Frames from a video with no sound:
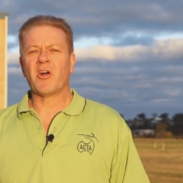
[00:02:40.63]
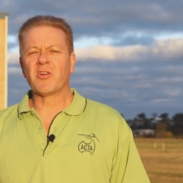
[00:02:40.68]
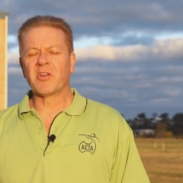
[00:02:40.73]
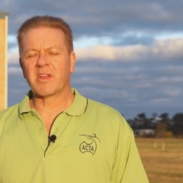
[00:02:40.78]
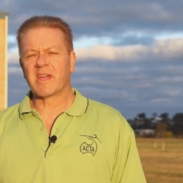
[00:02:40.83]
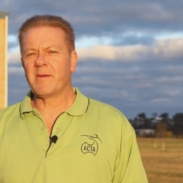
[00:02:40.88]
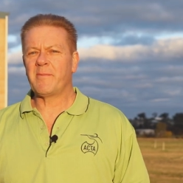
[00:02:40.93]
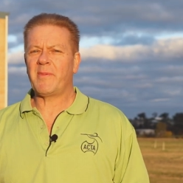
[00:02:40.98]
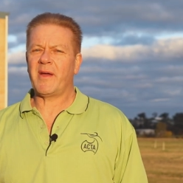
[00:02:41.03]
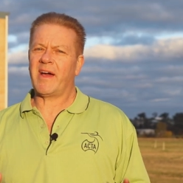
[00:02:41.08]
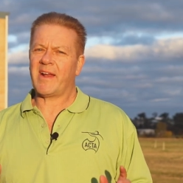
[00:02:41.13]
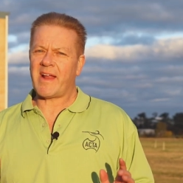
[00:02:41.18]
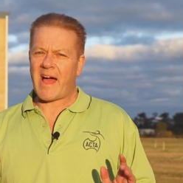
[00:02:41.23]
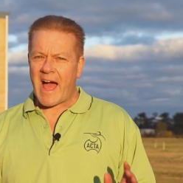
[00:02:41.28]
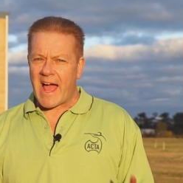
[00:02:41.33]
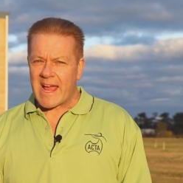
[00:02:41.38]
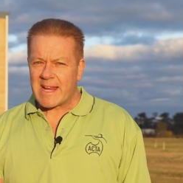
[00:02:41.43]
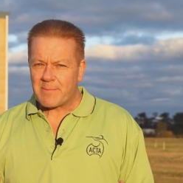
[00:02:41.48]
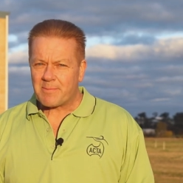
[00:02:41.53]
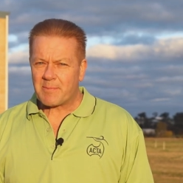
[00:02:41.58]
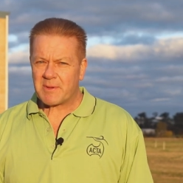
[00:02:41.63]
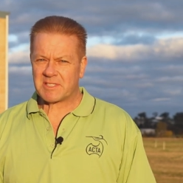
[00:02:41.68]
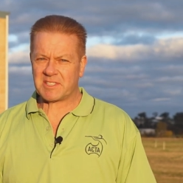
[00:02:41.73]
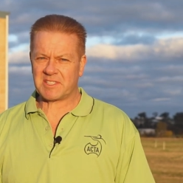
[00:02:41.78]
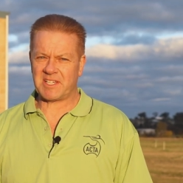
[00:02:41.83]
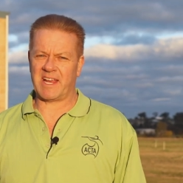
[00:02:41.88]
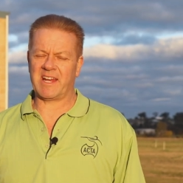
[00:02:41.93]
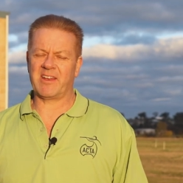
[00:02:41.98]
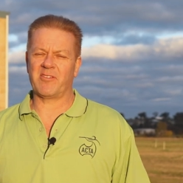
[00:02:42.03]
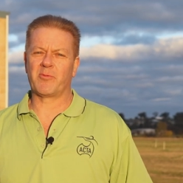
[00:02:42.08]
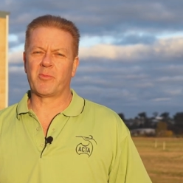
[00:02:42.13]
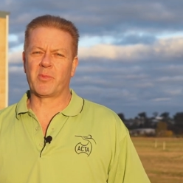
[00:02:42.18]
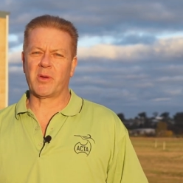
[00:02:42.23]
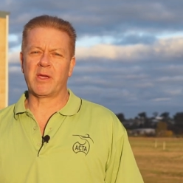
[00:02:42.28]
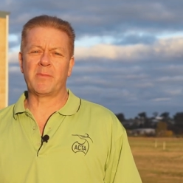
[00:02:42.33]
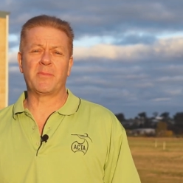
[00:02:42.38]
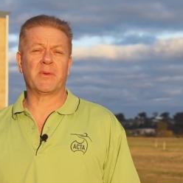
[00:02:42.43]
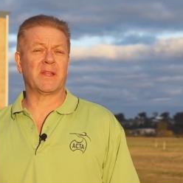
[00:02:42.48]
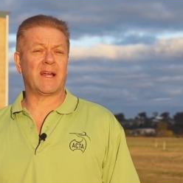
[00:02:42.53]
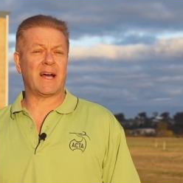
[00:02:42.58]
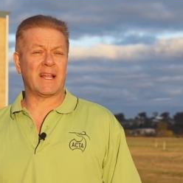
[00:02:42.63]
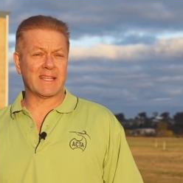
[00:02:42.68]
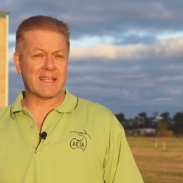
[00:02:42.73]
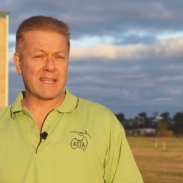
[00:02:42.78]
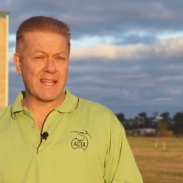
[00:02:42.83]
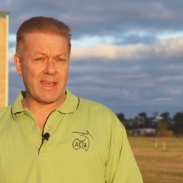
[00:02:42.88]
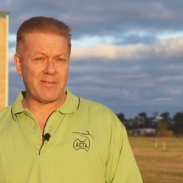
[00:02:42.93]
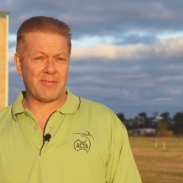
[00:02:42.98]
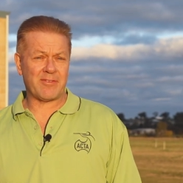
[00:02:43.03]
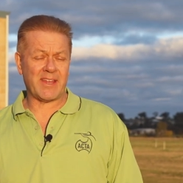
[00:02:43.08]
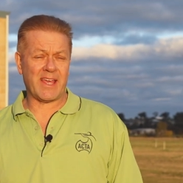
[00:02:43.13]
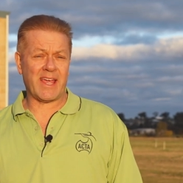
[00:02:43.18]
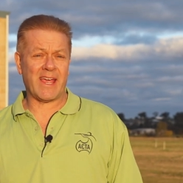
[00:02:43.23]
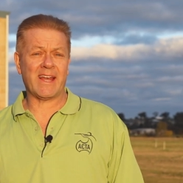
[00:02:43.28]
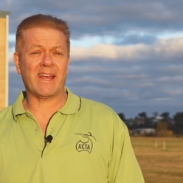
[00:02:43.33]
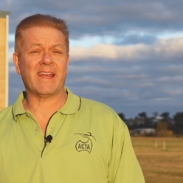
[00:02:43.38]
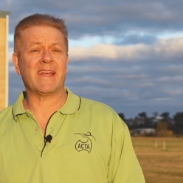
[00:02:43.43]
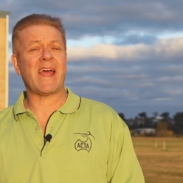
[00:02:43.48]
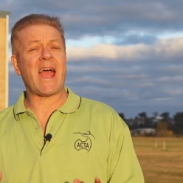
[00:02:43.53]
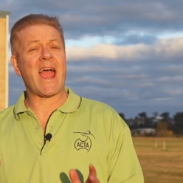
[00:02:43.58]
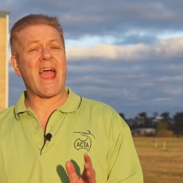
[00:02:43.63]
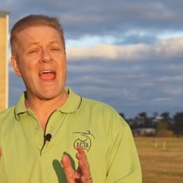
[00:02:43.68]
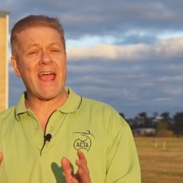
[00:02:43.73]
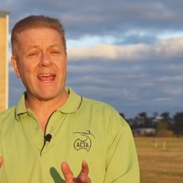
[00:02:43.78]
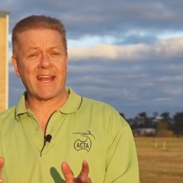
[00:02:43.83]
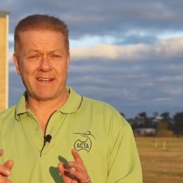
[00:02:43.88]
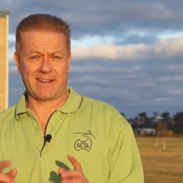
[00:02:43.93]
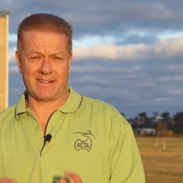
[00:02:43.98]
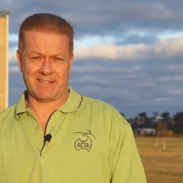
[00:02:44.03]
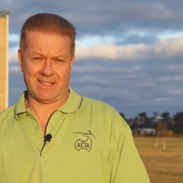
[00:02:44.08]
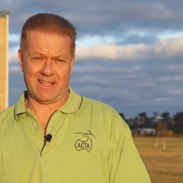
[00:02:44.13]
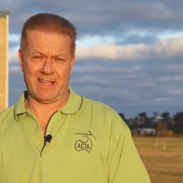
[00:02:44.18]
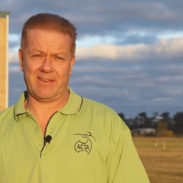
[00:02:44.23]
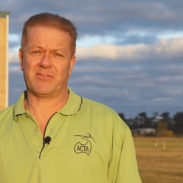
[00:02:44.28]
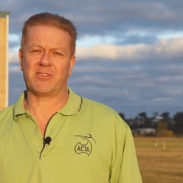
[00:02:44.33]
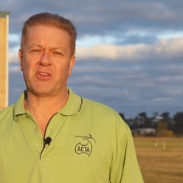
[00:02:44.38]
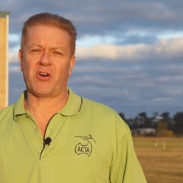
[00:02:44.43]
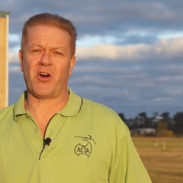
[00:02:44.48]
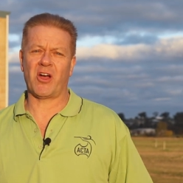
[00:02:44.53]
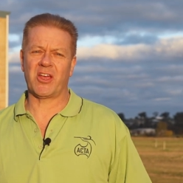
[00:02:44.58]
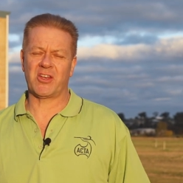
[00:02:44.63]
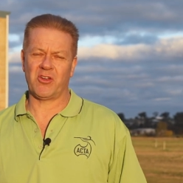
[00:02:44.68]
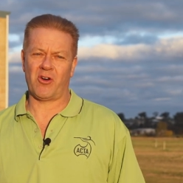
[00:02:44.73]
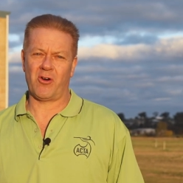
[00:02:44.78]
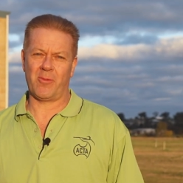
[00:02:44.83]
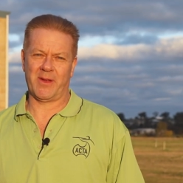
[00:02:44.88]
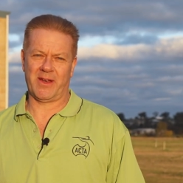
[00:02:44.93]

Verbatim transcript: Only about 8% of people are left-handed and left eye